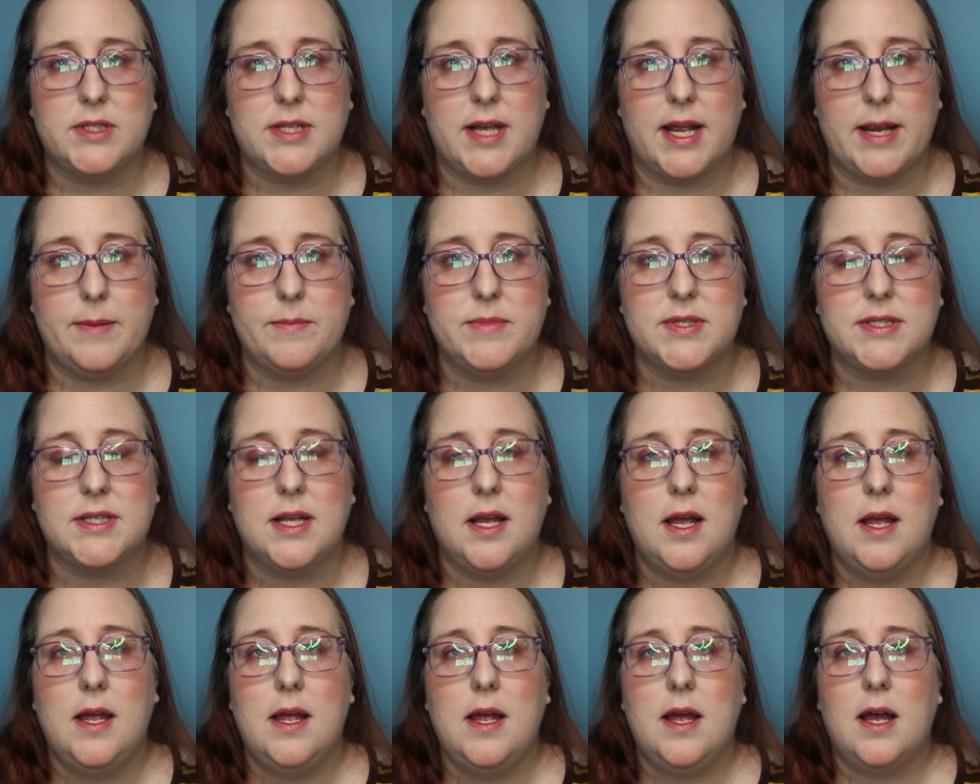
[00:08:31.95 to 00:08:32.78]
times
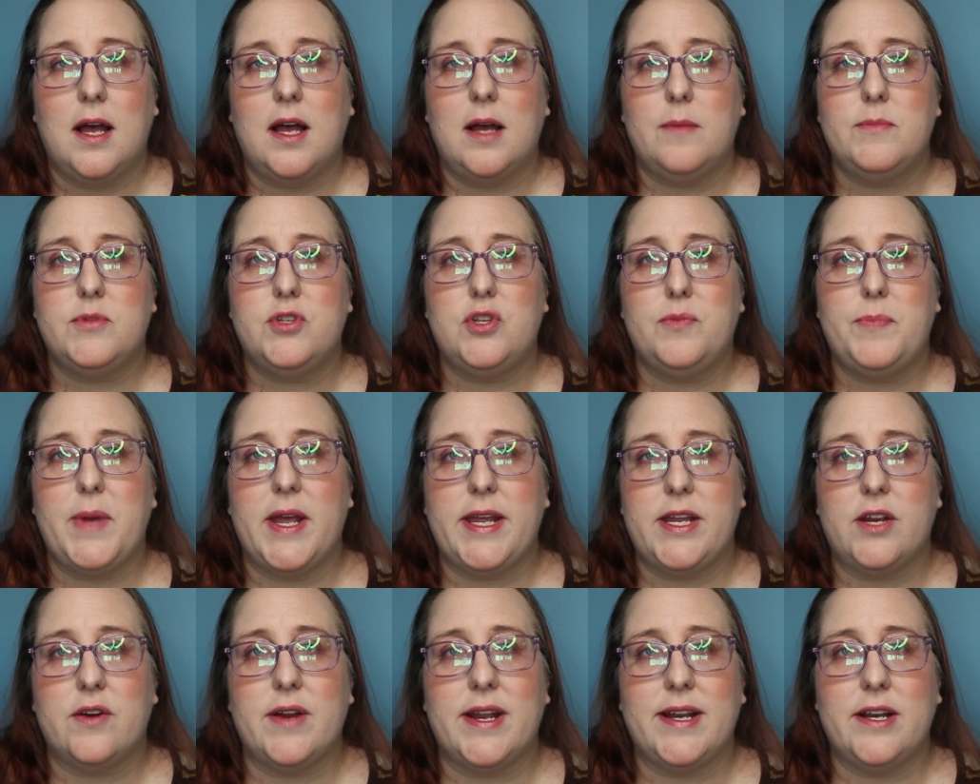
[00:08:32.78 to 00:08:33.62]
to
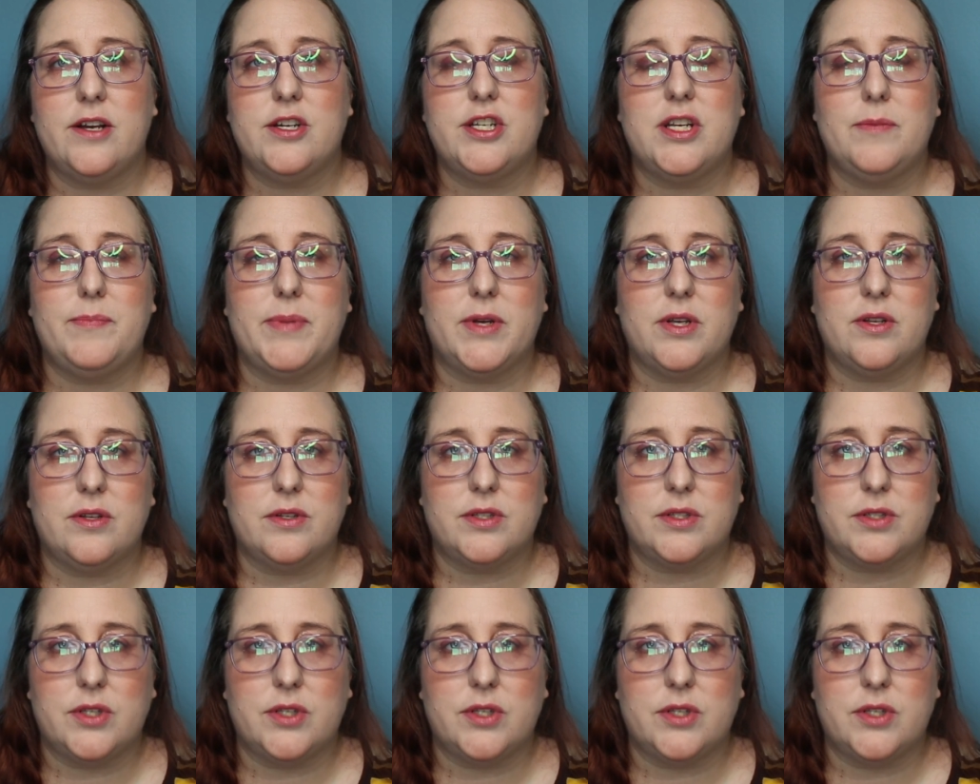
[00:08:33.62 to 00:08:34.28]
pay your energy bills.